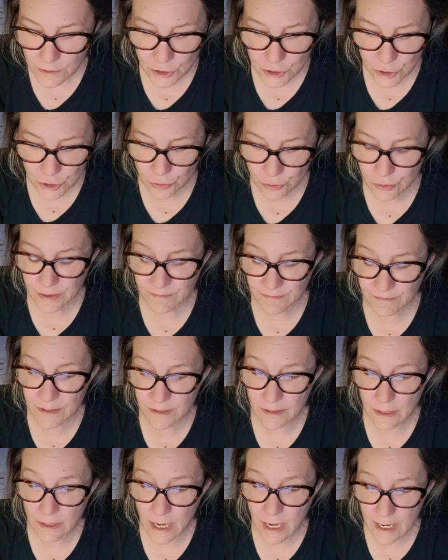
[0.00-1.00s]
Do you live in
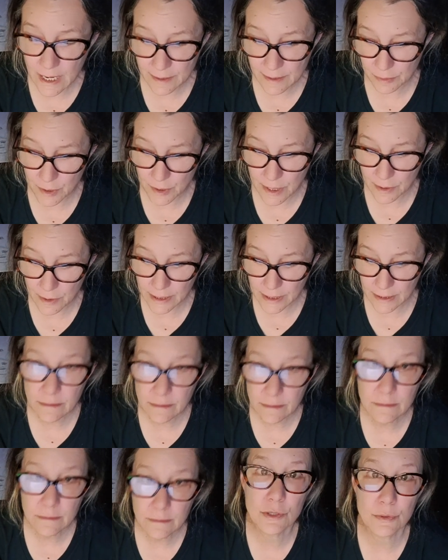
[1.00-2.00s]
the library?
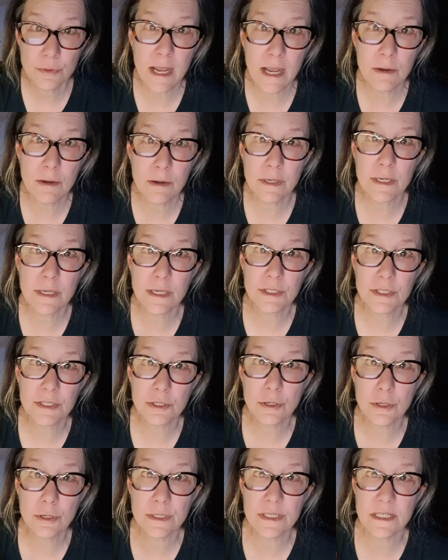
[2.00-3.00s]
So now it
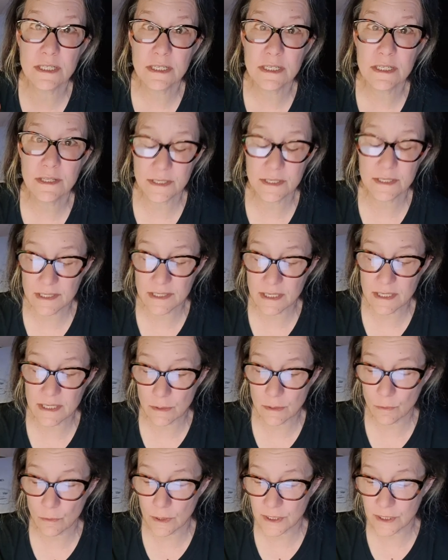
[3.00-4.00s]
turns into this thing
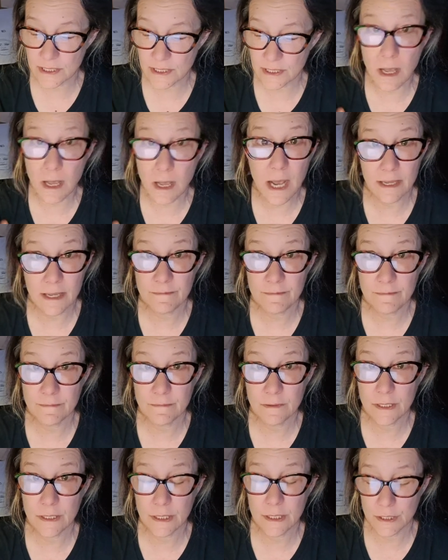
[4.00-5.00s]
where it's a live
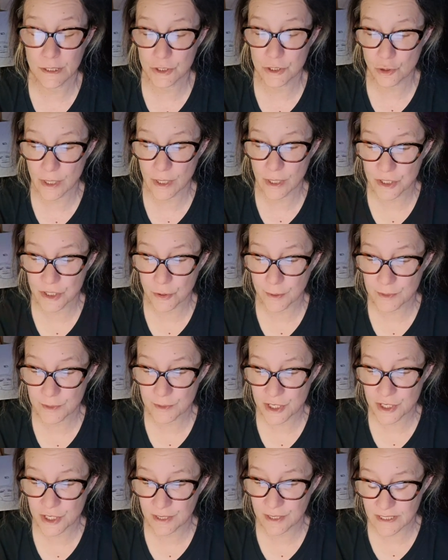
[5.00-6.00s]

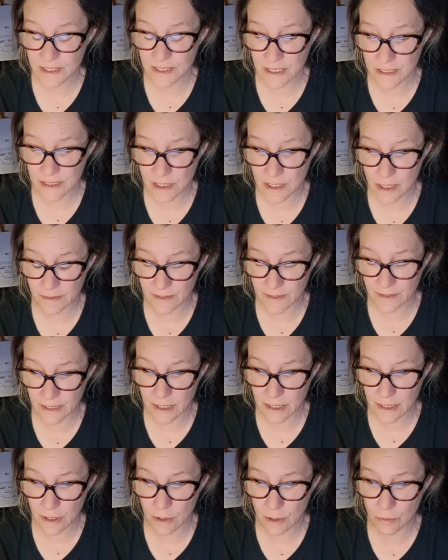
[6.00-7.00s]
transcription of a TikTok
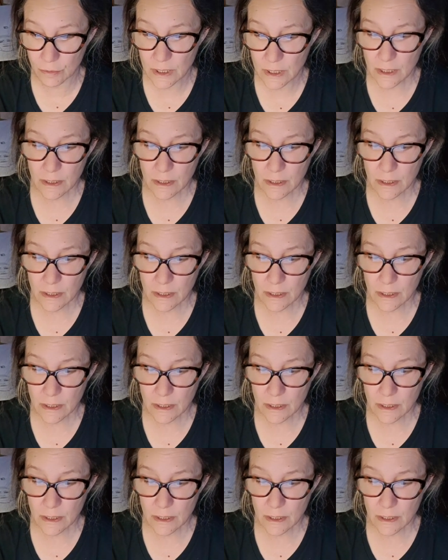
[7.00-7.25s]
video,